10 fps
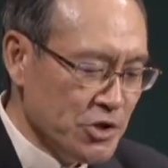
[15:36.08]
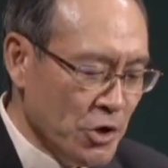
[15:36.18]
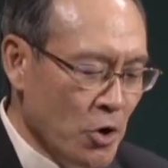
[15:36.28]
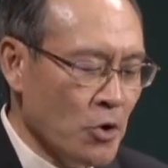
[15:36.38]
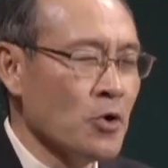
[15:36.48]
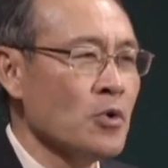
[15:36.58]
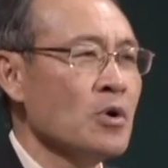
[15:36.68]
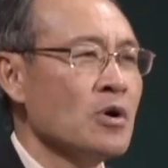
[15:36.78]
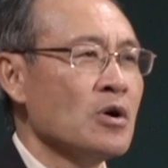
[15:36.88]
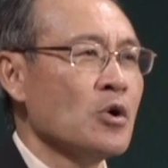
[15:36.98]
know
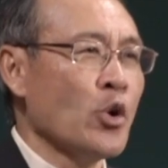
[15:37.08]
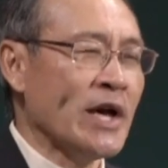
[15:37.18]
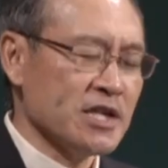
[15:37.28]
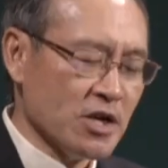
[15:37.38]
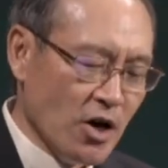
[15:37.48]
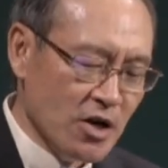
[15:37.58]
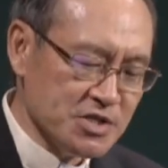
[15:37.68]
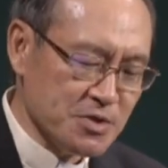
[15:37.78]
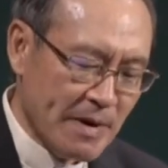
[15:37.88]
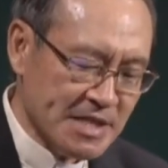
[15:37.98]
when
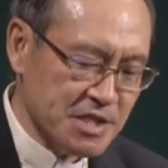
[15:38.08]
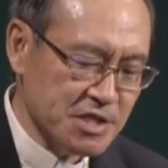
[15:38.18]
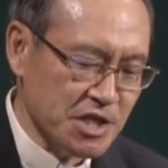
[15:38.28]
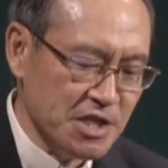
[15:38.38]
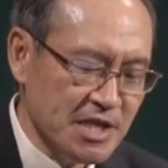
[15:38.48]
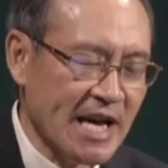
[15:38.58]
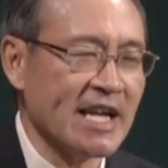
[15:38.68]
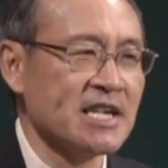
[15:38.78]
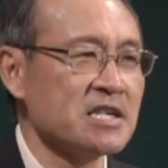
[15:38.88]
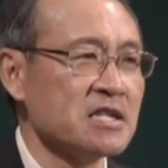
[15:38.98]
God's message in
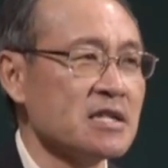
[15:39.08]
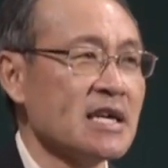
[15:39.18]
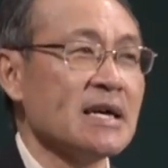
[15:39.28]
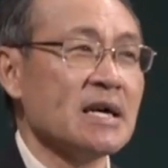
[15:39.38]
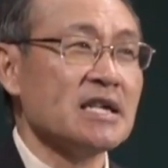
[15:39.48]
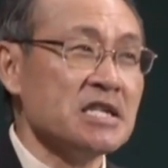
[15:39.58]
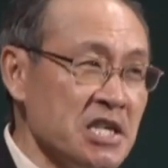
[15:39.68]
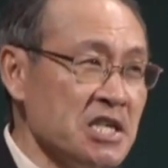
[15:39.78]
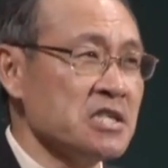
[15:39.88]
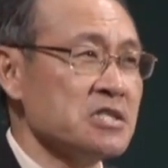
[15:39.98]
Daniel
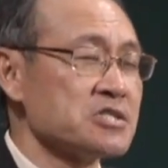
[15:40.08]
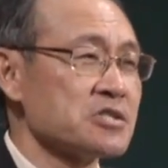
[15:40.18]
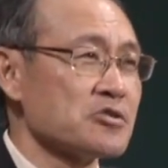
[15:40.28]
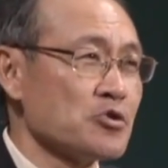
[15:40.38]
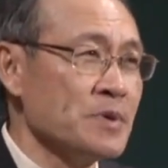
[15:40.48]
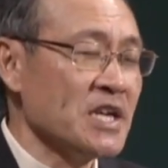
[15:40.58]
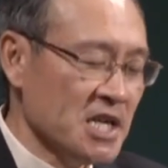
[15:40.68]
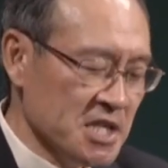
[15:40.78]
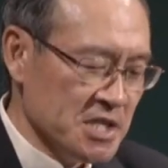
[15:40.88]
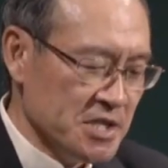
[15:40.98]
needs to be
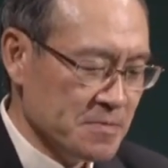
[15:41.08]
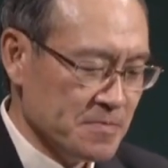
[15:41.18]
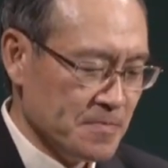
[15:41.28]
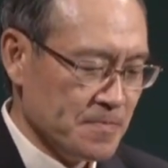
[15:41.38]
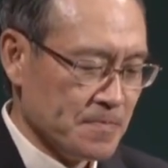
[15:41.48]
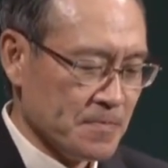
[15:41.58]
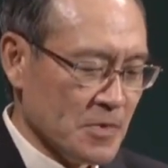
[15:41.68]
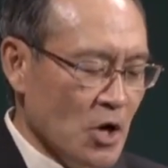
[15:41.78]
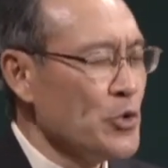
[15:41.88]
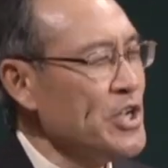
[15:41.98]
heard.
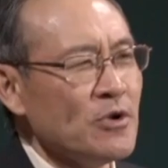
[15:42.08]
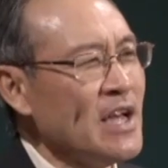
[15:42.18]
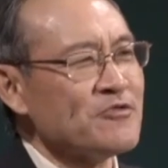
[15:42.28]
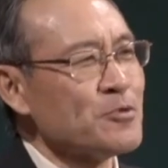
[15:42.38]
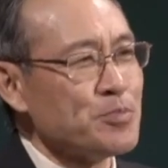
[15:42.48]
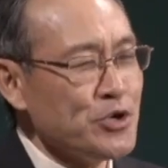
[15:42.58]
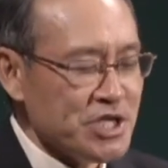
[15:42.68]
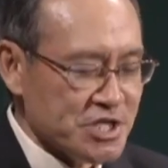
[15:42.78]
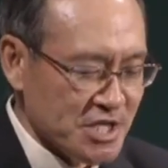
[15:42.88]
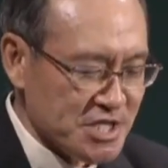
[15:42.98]
We don't have to
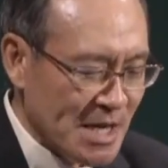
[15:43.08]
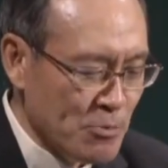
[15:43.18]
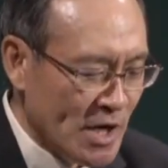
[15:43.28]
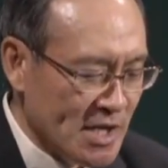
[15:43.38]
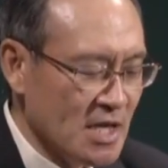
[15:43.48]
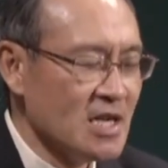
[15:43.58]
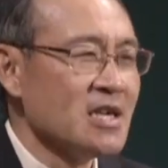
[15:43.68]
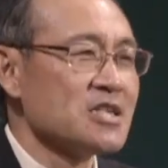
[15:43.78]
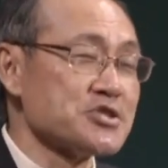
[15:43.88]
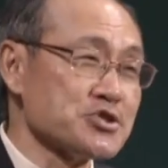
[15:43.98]
preach the somewhat
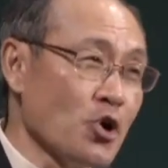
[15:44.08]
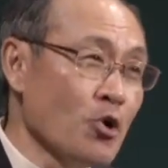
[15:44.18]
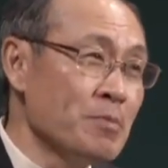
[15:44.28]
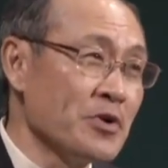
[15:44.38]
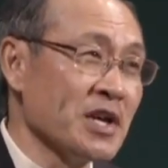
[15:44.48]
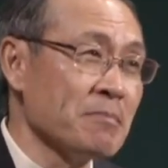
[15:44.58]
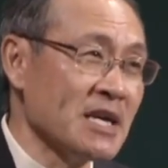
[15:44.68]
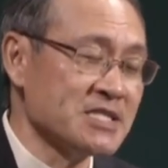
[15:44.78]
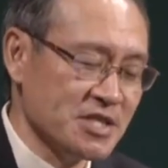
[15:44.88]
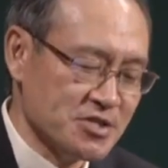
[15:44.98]
sobering
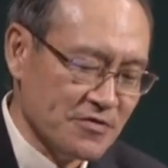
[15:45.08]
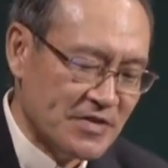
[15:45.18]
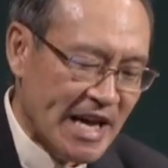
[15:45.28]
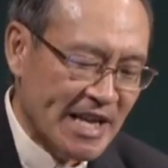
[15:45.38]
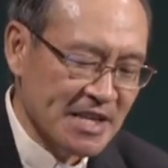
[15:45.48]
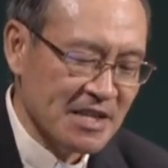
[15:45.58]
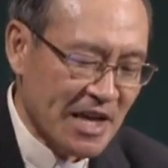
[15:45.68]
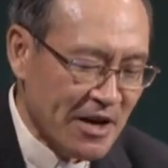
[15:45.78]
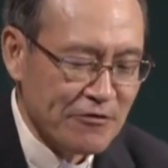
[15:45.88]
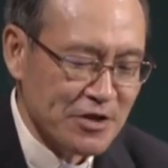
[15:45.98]
message of Daniel
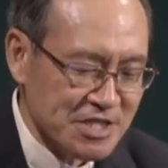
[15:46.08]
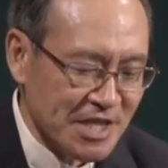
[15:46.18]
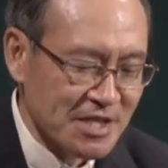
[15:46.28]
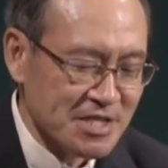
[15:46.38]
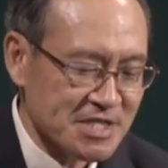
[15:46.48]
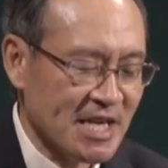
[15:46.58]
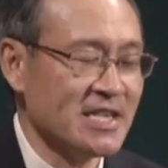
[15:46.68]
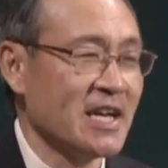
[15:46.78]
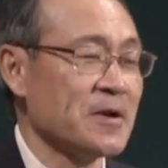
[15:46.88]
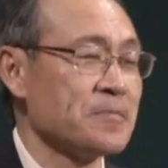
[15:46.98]
every single
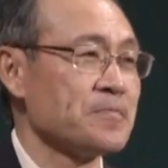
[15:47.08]
Sunday.